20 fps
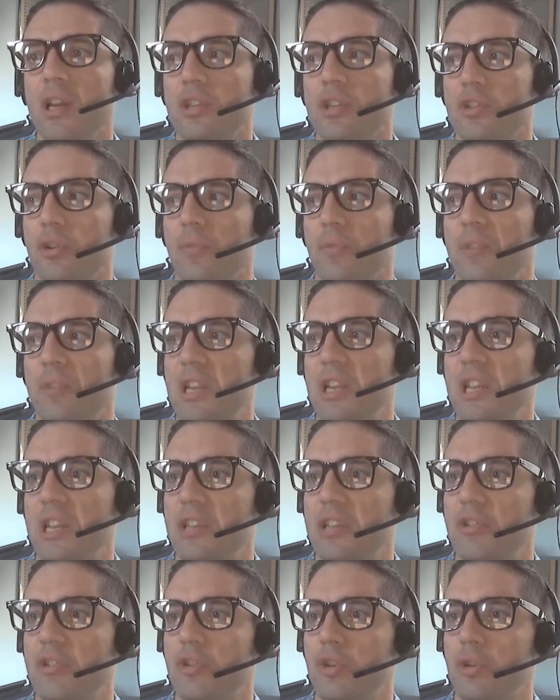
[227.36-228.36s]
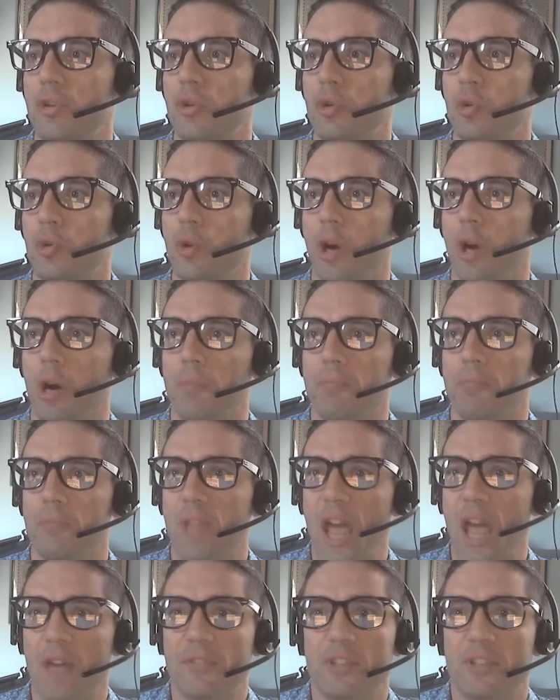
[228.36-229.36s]
So we need to
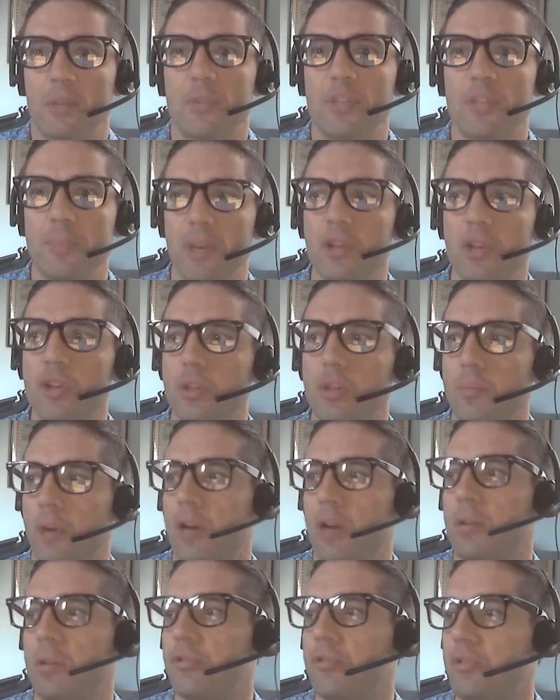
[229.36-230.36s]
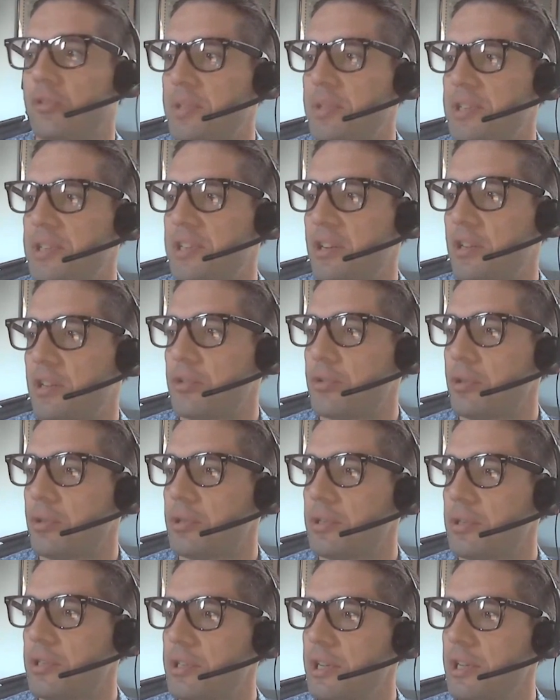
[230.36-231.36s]
have some spatial model to represent
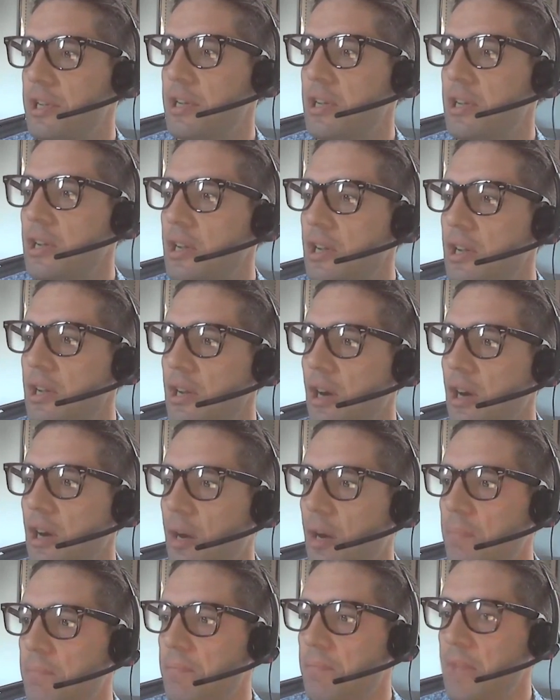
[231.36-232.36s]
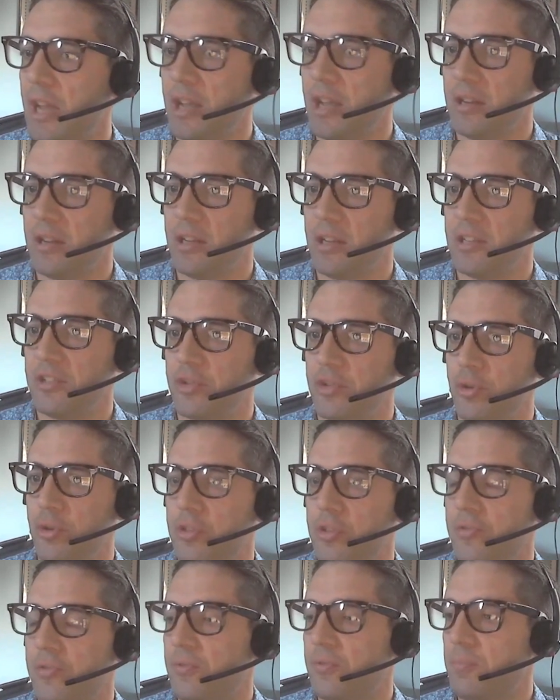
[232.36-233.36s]
uncertainty. And then, as
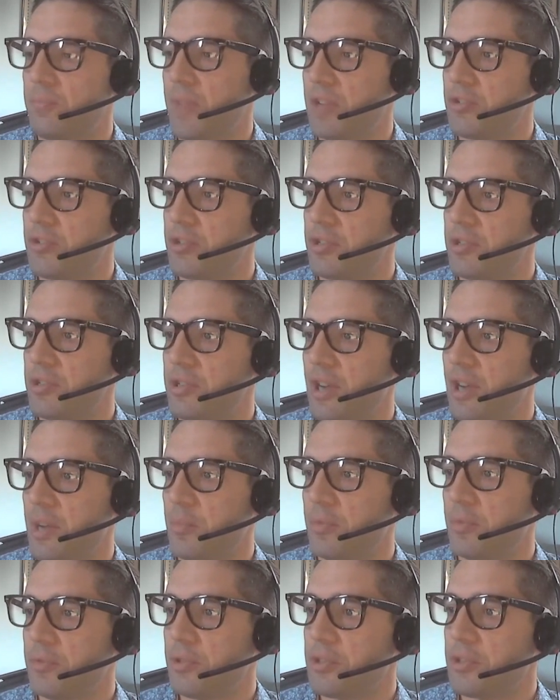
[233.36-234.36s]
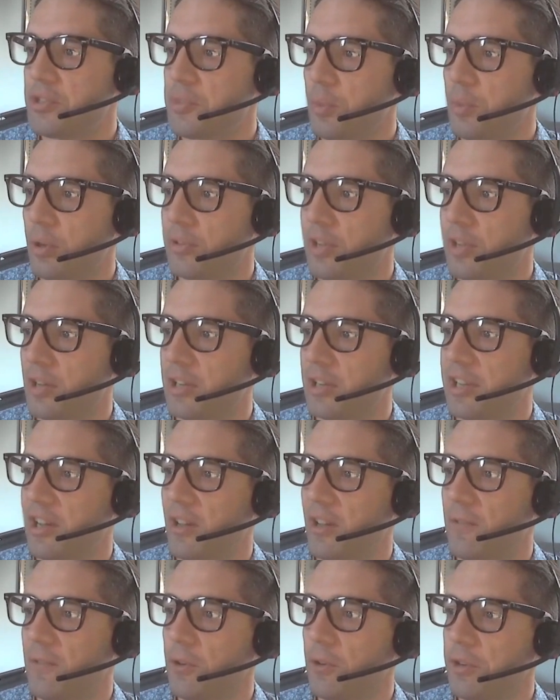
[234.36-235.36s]
Joseph mentions, I moved to a small town in
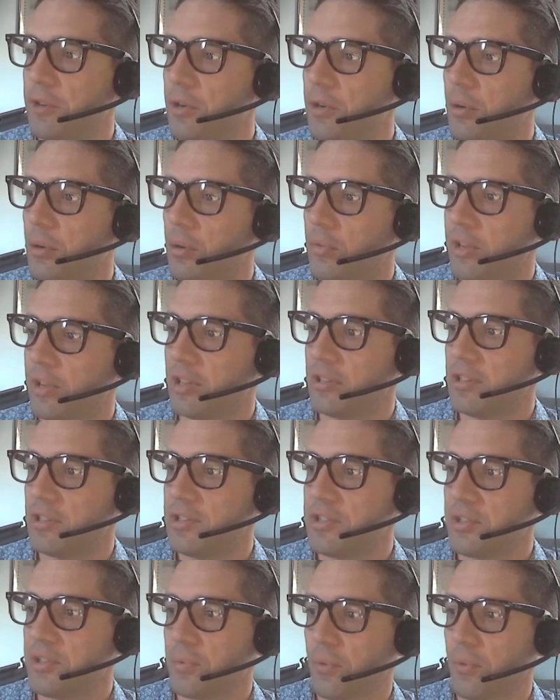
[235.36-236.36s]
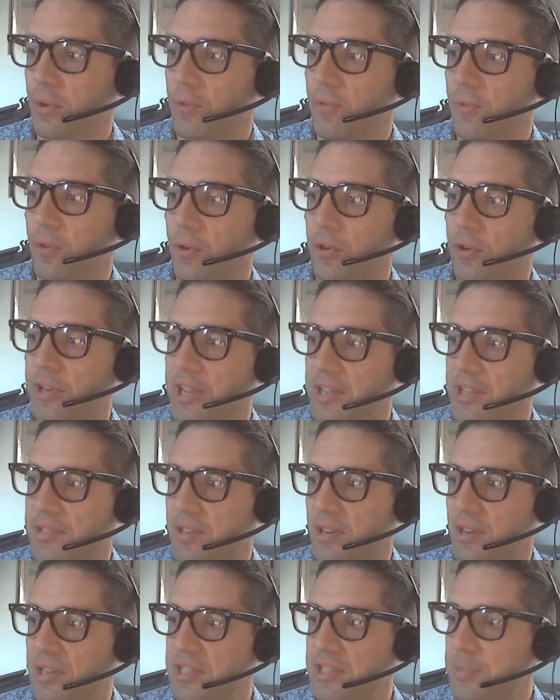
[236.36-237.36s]
California called Redlands to work for
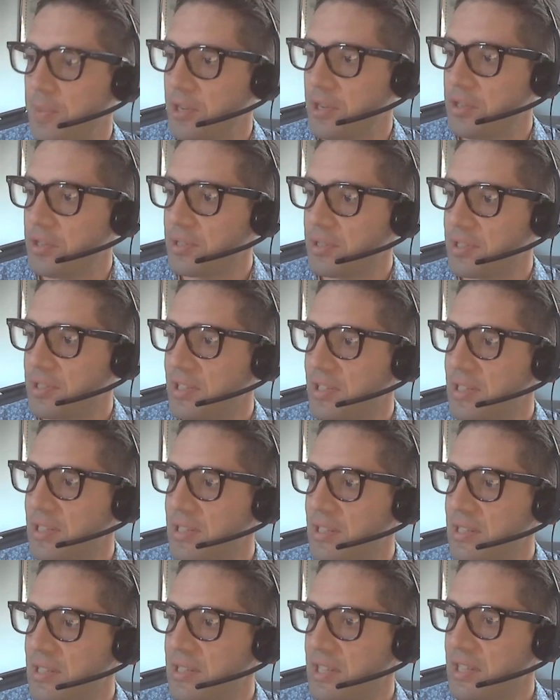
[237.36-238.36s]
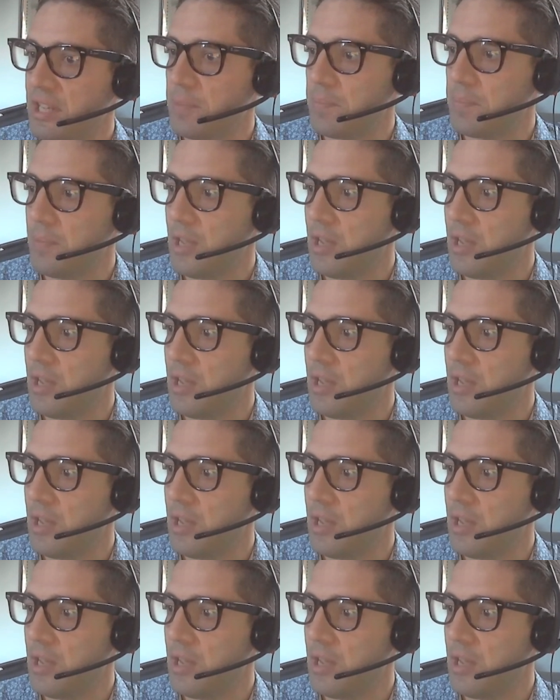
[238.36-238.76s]
ESRI's spatial statistics team,